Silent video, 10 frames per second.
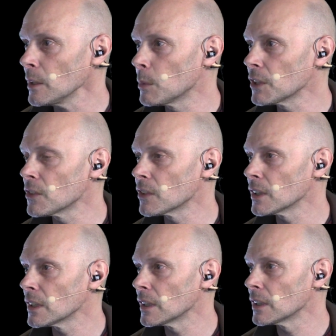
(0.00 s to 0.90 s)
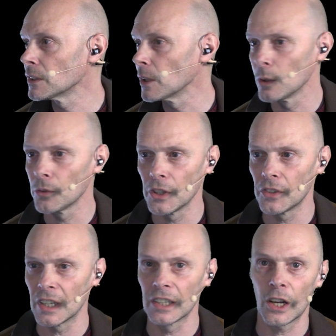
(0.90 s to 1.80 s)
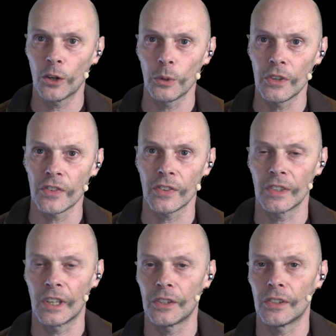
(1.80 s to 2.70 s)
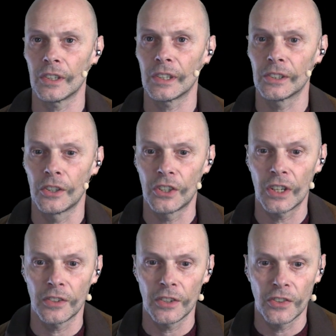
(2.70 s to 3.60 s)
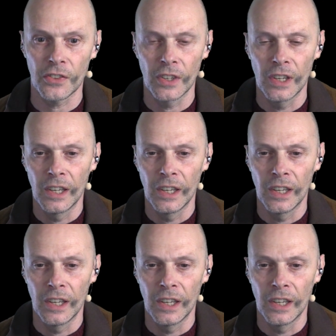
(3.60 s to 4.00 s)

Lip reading: But the lovely thing now is that the chat is